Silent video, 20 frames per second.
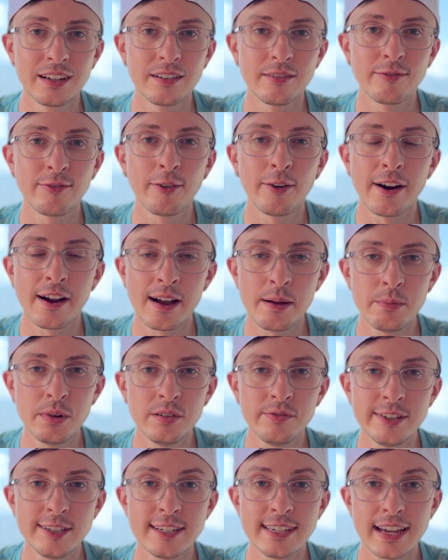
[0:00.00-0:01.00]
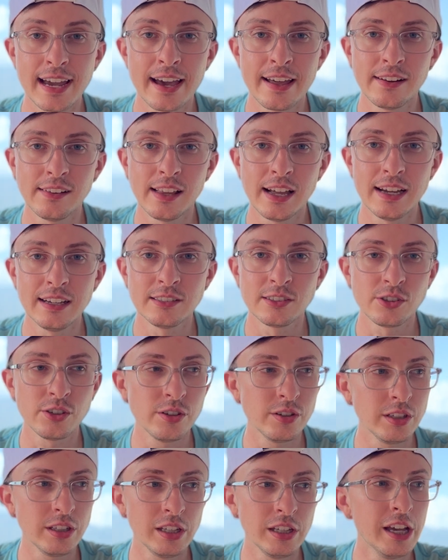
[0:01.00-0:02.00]
for iMovie to analyze.
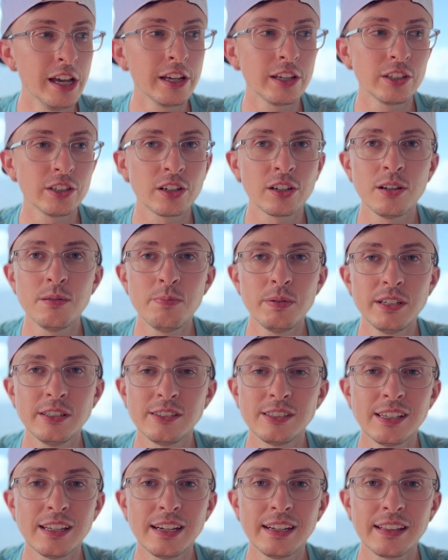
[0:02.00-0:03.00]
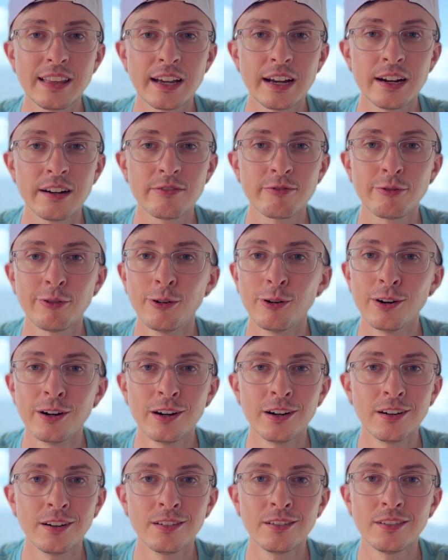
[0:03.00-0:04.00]
So it could be sitting there
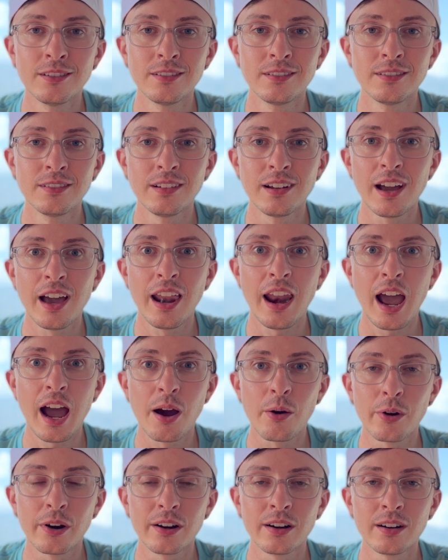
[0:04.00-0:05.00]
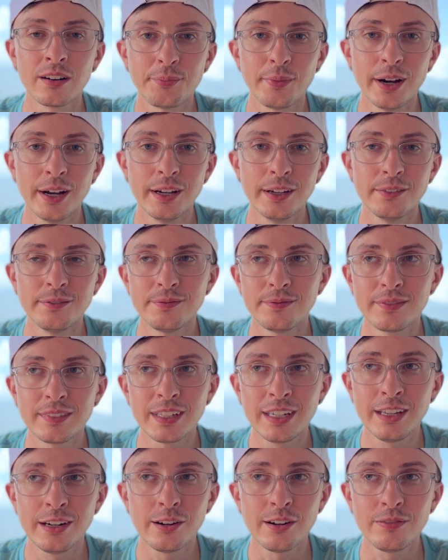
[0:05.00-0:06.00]
for an hour, but
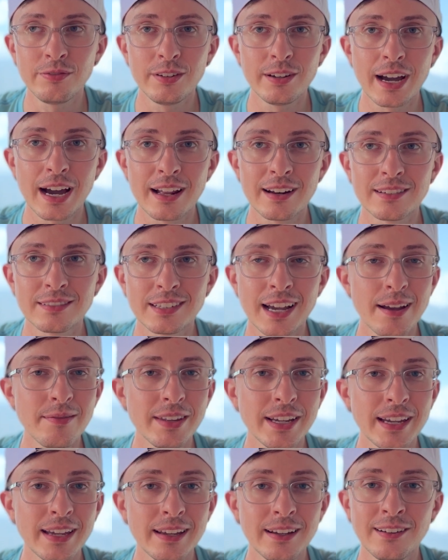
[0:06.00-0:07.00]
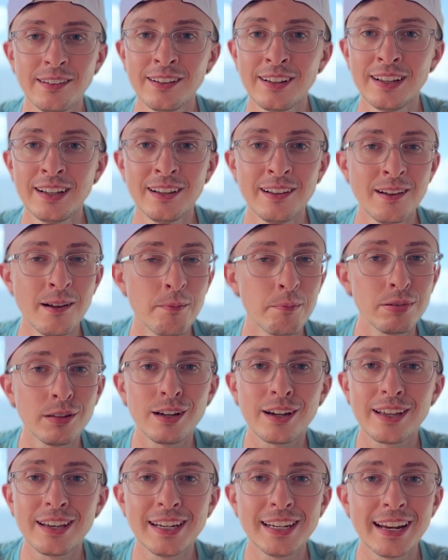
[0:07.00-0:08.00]
you know, if you got time to kill,
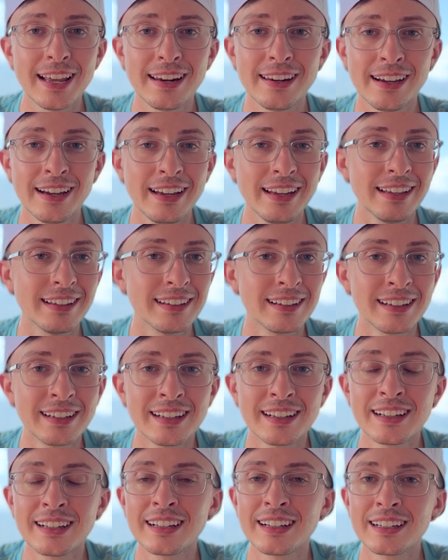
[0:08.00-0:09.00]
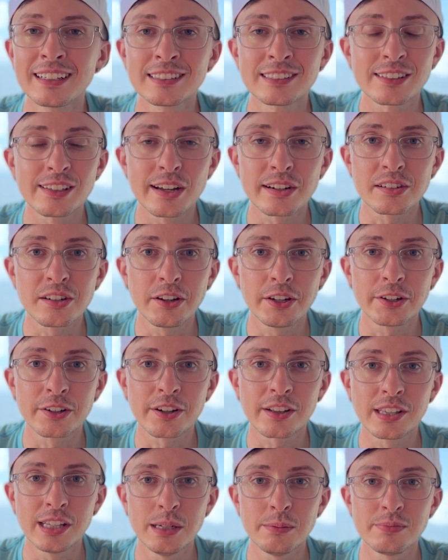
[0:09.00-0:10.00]
plug it in at night, select all your
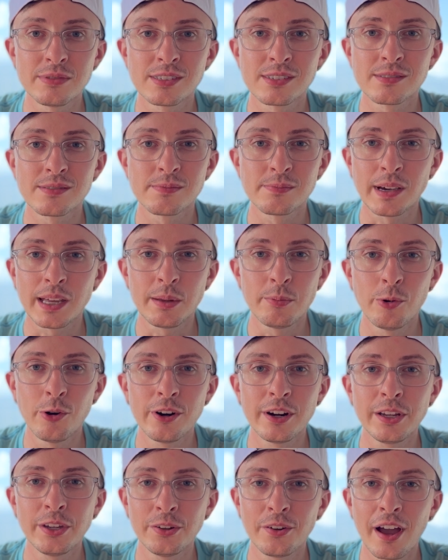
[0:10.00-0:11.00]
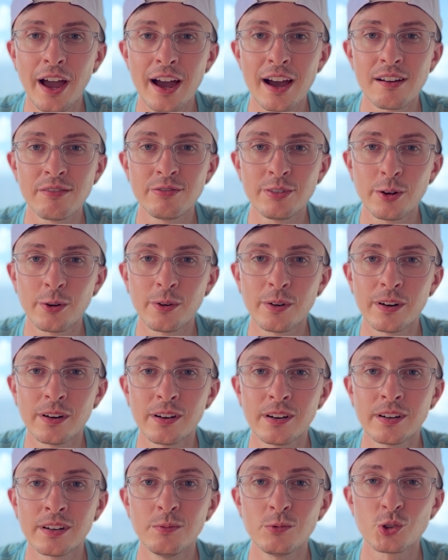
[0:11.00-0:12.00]
clips. By the morning, you'll have
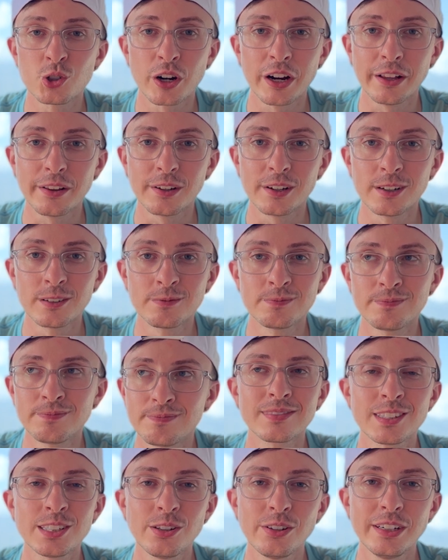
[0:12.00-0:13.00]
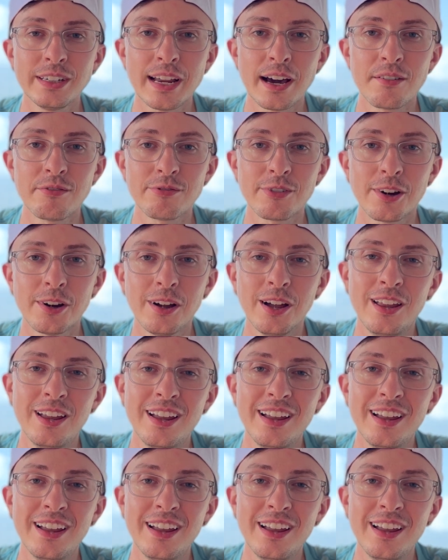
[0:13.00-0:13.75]
your trailer. It's your only downfall.